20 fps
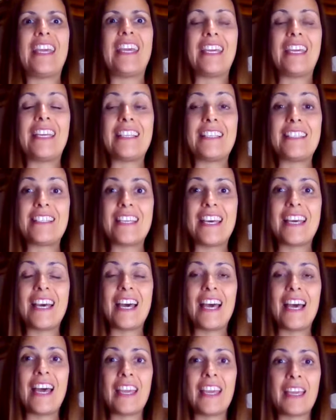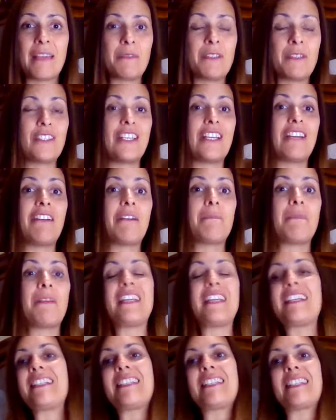and
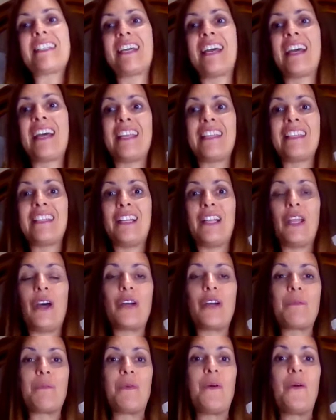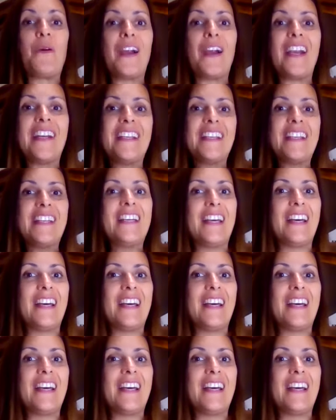Hypnotherapist, and a lot more.